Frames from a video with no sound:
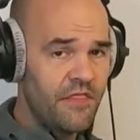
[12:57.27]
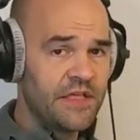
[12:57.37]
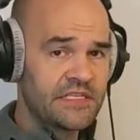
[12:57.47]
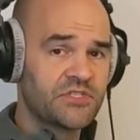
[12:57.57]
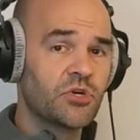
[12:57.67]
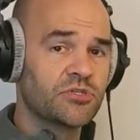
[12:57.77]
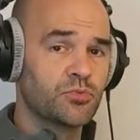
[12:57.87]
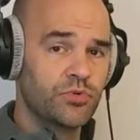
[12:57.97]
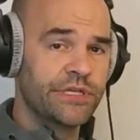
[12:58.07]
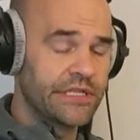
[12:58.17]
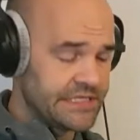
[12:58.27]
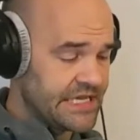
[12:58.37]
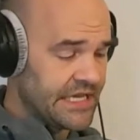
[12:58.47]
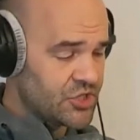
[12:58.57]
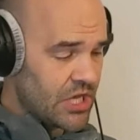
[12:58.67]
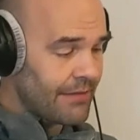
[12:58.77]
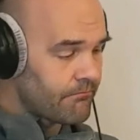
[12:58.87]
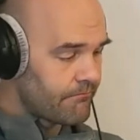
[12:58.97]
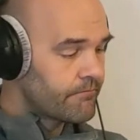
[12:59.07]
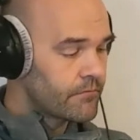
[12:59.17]
things start to really take shape.
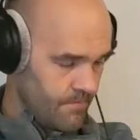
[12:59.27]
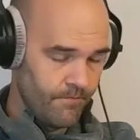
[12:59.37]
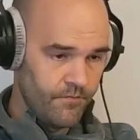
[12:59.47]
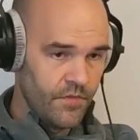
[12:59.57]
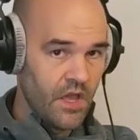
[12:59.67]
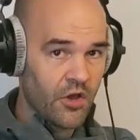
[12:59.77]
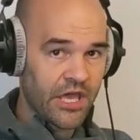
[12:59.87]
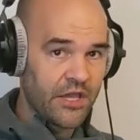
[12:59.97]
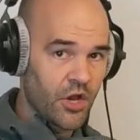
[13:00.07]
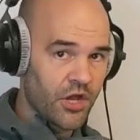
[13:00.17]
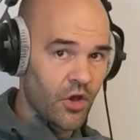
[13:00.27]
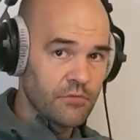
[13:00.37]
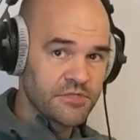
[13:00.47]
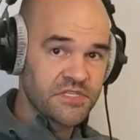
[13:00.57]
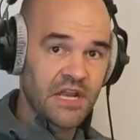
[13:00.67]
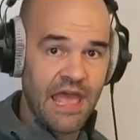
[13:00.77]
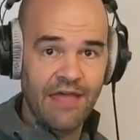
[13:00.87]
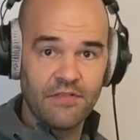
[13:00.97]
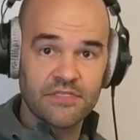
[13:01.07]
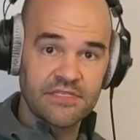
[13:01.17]
Okay, here I go. I'm just going to
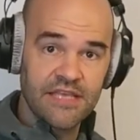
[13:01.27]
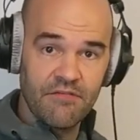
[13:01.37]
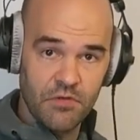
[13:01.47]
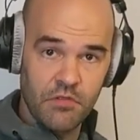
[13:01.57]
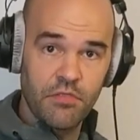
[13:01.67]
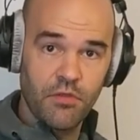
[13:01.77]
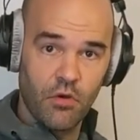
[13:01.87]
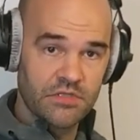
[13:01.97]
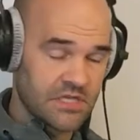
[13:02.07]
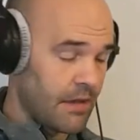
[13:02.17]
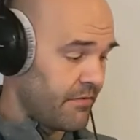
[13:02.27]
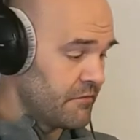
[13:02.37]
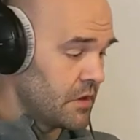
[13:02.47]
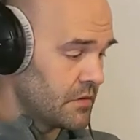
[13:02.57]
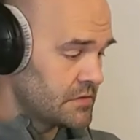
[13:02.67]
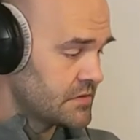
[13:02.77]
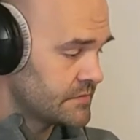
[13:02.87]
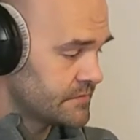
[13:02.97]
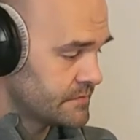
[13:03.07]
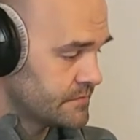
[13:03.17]
add the seventh on top of those.